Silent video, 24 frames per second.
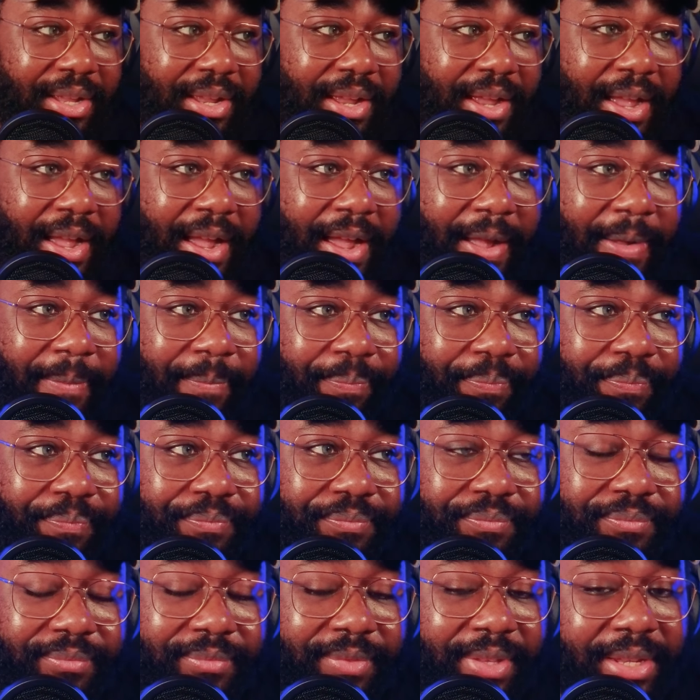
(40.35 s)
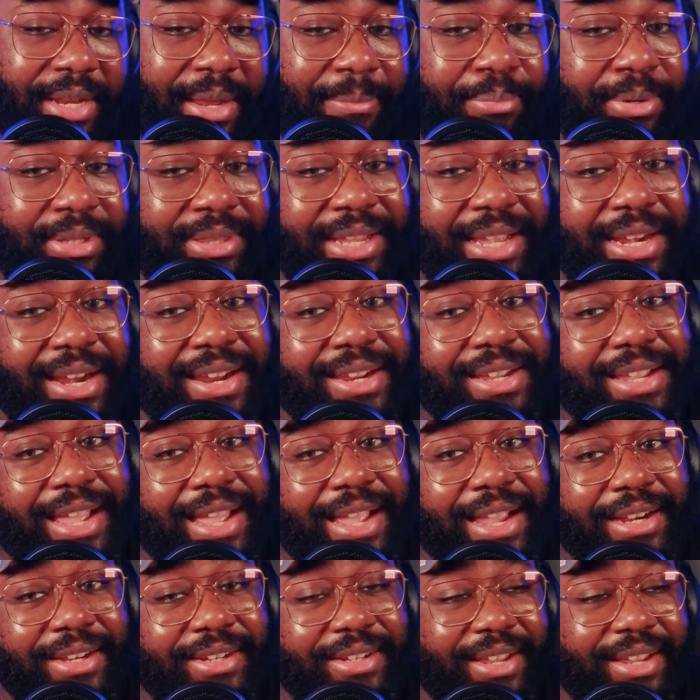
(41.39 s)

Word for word: Um, I put that on God.